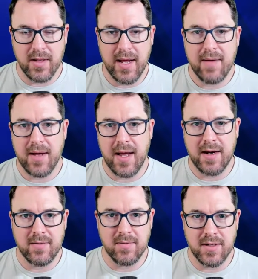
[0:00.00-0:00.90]
They have to
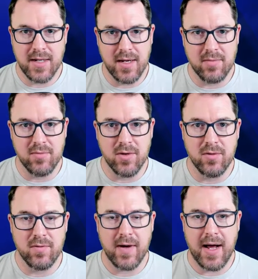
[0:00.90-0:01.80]
actively take a
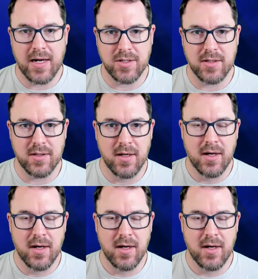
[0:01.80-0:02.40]
move action.